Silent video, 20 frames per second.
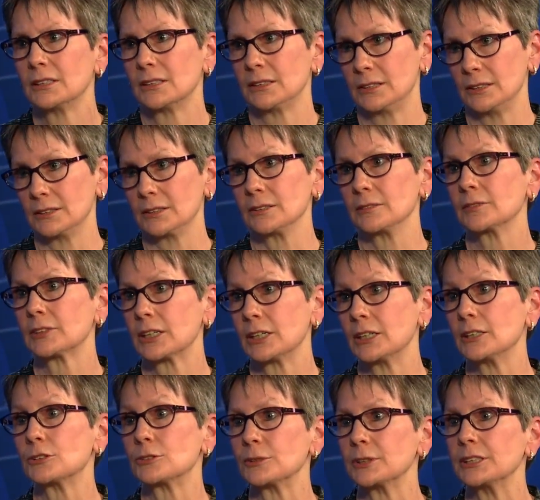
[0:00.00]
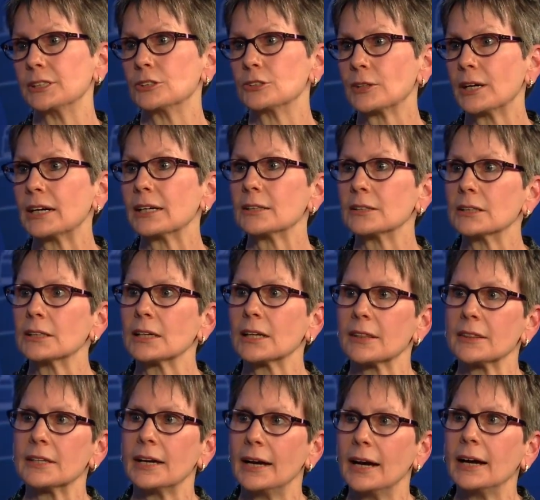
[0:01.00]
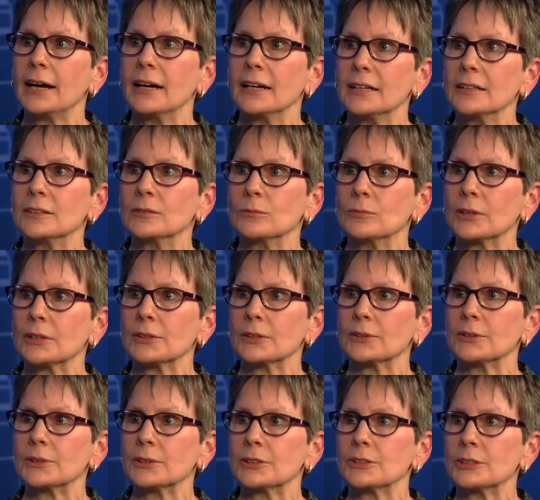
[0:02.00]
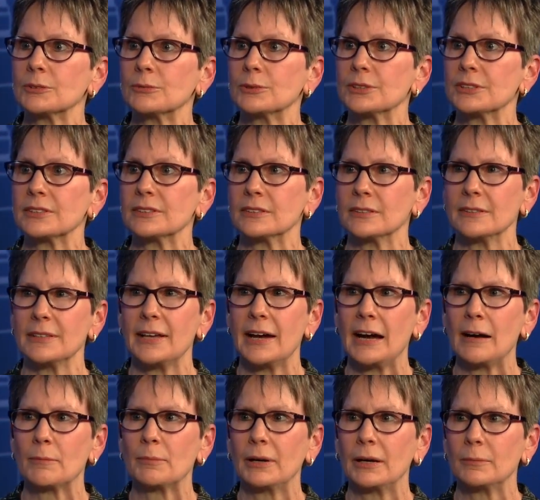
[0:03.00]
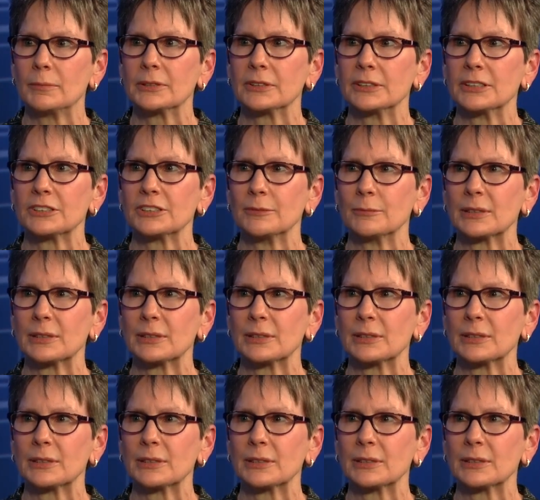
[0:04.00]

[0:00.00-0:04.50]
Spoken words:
deal of the country and try to look at that and whether there are differences in that population,